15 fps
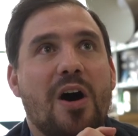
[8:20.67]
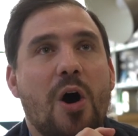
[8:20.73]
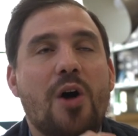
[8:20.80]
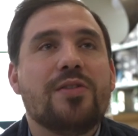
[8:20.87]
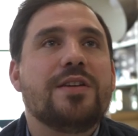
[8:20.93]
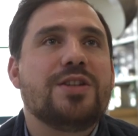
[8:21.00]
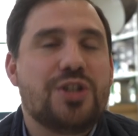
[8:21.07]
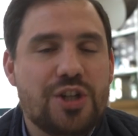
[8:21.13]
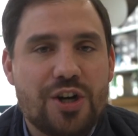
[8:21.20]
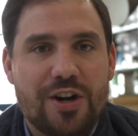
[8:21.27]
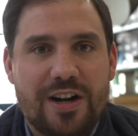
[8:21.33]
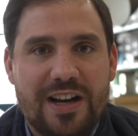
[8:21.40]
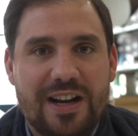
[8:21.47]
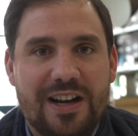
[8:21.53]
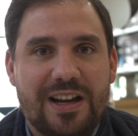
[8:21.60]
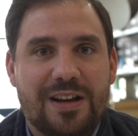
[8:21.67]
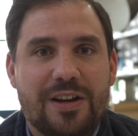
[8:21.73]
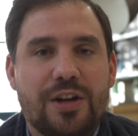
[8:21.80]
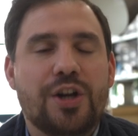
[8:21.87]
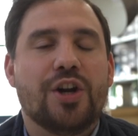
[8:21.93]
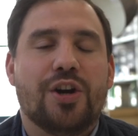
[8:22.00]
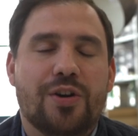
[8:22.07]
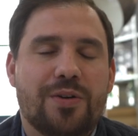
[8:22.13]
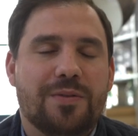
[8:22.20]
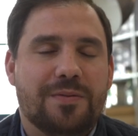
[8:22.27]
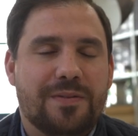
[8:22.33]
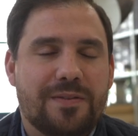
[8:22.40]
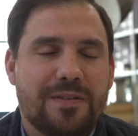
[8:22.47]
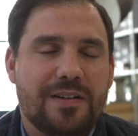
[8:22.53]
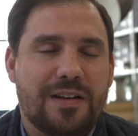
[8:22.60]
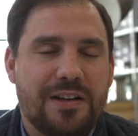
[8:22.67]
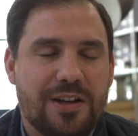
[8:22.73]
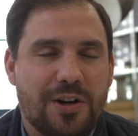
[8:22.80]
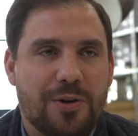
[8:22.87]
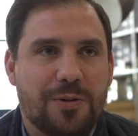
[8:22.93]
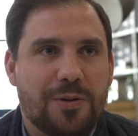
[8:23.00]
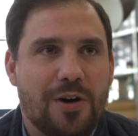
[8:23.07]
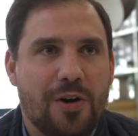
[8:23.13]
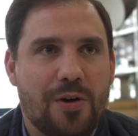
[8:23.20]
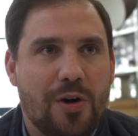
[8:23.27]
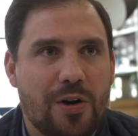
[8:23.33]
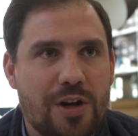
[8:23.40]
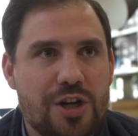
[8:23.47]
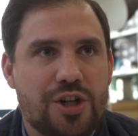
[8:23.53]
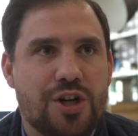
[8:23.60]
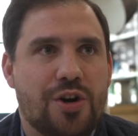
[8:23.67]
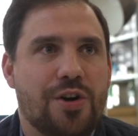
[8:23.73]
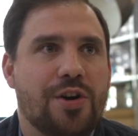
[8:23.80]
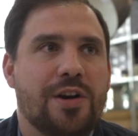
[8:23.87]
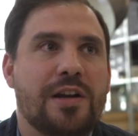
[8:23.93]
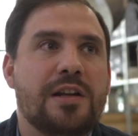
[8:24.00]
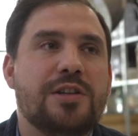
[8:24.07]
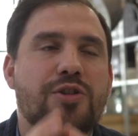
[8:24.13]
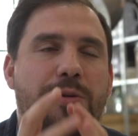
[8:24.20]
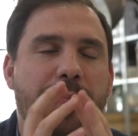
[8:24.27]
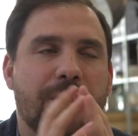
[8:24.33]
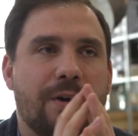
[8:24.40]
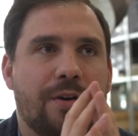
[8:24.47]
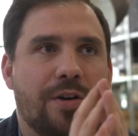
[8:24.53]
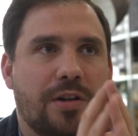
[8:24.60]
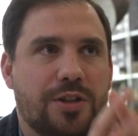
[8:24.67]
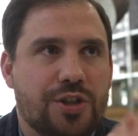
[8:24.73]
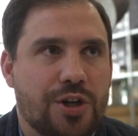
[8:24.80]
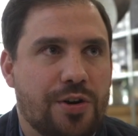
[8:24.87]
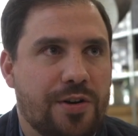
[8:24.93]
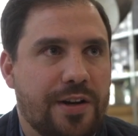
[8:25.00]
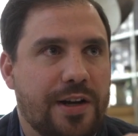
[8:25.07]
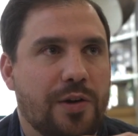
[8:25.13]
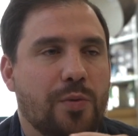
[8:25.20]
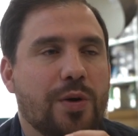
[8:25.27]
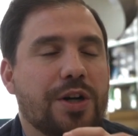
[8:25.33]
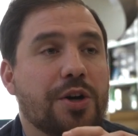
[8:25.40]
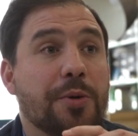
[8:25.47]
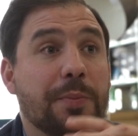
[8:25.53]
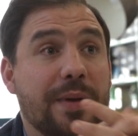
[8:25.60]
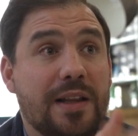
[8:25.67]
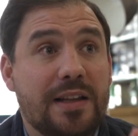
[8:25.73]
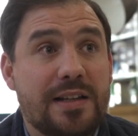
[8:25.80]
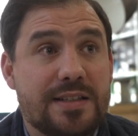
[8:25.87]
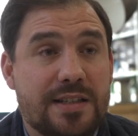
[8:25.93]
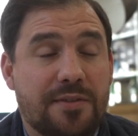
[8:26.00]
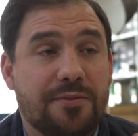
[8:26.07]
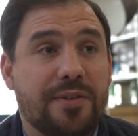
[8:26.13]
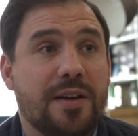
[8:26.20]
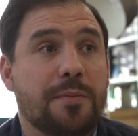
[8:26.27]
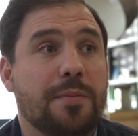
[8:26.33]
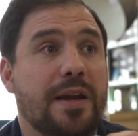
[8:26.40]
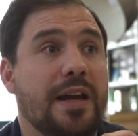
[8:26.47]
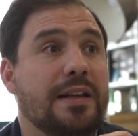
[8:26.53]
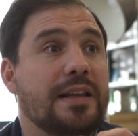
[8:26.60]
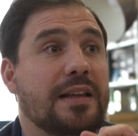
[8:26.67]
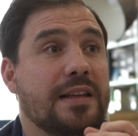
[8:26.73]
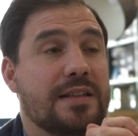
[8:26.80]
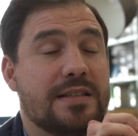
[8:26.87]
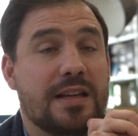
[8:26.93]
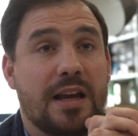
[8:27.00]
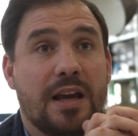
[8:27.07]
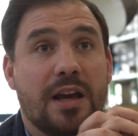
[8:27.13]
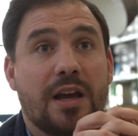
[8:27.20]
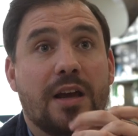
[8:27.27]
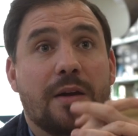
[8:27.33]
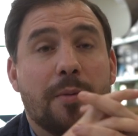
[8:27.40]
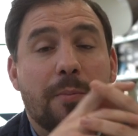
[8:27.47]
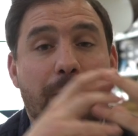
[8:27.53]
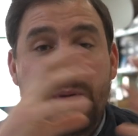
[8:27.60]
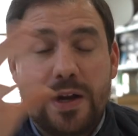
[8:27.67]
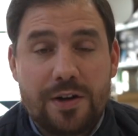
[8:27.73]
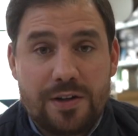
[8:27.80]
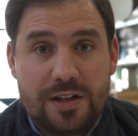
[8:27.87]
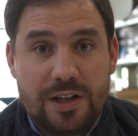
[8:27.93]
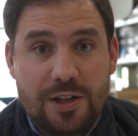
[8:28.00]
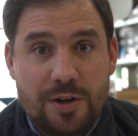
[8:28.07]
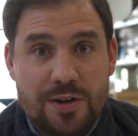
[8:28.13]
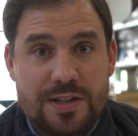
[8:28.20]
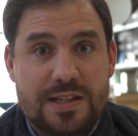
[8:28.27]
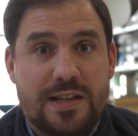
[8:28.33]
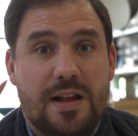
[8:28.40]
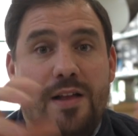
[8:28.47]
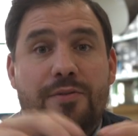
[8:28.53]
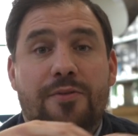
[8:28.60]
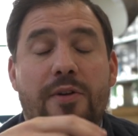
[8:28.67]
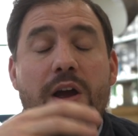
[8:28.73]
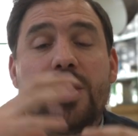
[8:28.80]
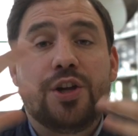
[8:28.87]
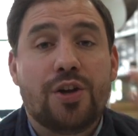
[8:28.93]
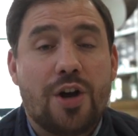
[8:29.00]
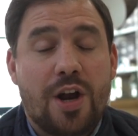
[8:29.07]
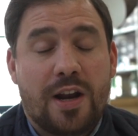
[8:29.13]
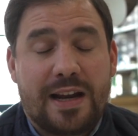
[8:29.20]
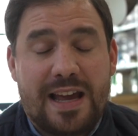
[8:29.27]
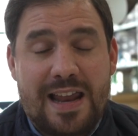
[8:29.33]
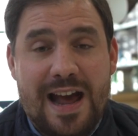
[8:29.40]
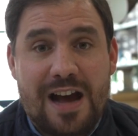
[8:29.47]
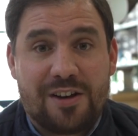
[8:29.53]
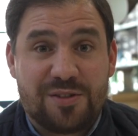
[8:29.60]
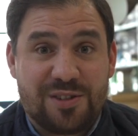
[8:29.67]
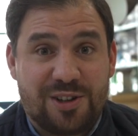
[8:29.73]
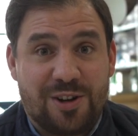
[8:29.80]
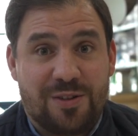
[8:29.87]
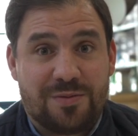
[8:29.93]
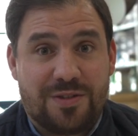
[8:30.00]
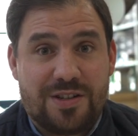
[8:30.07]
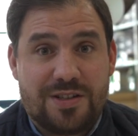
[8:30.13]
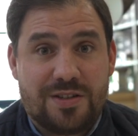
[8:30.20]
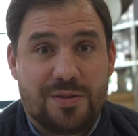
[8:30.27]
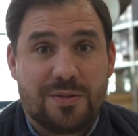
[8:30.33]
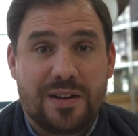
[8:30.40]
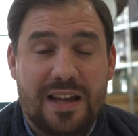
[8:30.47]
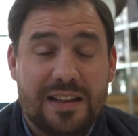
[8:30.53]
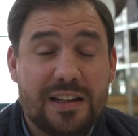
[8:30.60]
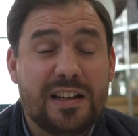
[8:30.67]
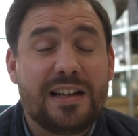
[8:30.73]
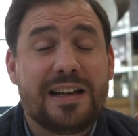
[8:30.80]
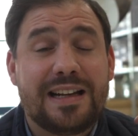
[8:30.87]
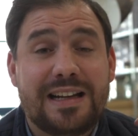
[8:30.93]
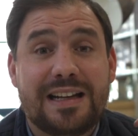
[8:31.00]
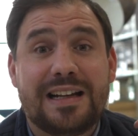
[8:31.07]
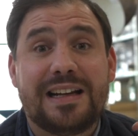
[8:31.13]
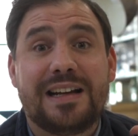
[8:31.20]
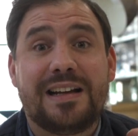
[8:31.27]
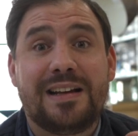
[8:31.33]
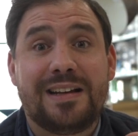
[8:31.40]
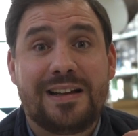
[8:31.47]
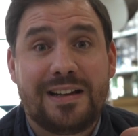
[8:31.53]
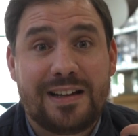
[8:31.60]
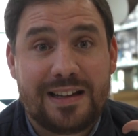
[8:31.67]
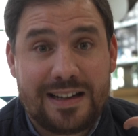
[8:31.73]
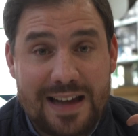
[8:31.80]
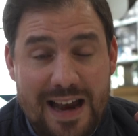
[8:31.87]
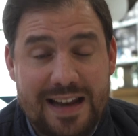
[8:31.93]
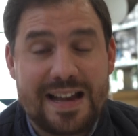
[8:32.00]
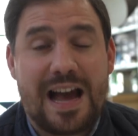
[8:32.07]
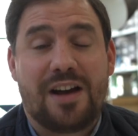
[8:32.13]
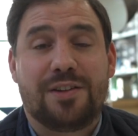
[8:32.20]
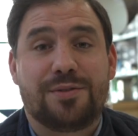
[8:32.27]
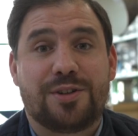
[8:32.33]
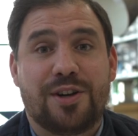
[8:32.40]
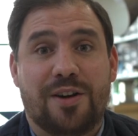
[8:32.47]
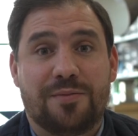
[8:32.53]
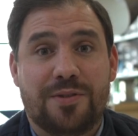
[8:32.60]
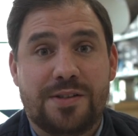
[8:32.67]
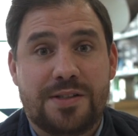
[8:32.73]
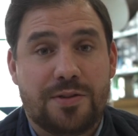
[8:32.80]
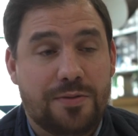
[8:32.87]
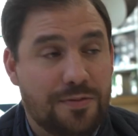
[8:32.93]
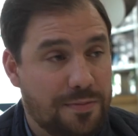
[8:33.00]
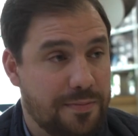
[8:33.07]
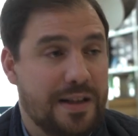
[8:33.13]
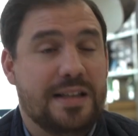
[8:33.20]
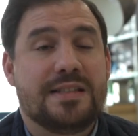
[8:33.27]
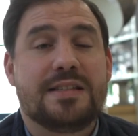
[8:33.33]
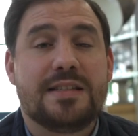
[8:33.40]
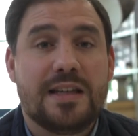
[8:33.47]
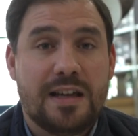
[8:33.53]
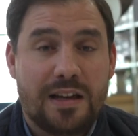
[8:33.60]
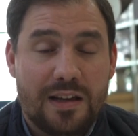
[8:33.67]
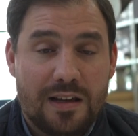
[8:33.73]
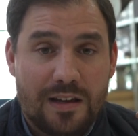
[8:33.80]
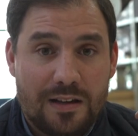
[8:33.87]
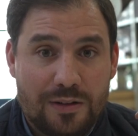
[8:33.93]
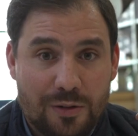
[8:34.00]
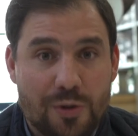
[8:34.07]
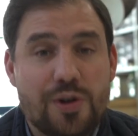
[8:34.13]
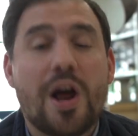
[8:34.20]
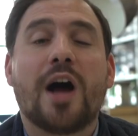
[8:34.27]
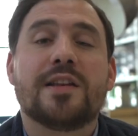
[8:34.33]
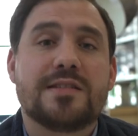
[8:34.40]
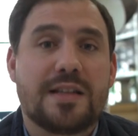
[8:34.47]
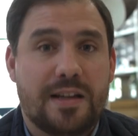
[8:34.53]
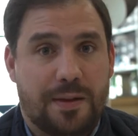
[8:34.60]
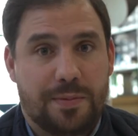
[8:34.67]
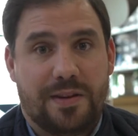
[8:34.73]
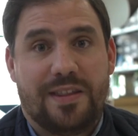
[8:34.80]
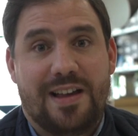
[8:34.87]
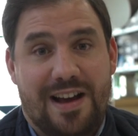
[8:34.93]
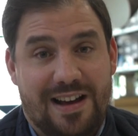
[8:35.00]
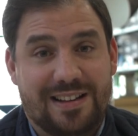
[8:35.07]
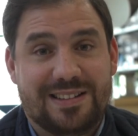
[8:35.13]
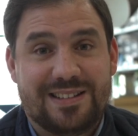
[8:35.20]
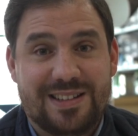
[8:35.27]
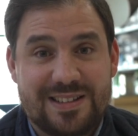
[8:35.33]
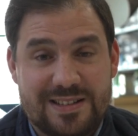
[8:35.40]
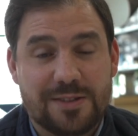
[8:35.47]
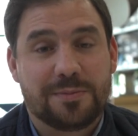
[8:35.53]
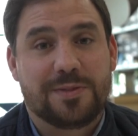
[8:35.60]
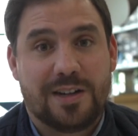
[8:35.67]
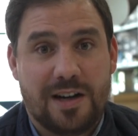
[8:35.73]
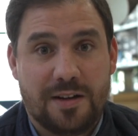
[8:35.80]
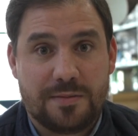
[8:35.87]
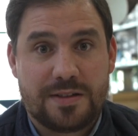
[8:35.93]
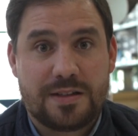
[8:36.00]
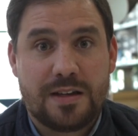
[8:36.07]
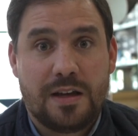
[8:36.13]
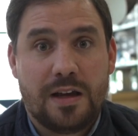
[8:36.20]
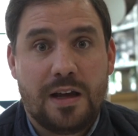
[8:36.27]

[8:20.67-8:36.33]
on this journey, you're you know on a journey on an entrepreneurial journey where you're building something big that is bigger than yourself you're gonna get out of the comfort zone and getting out of the comfort zone means to not sleep at night sometimes.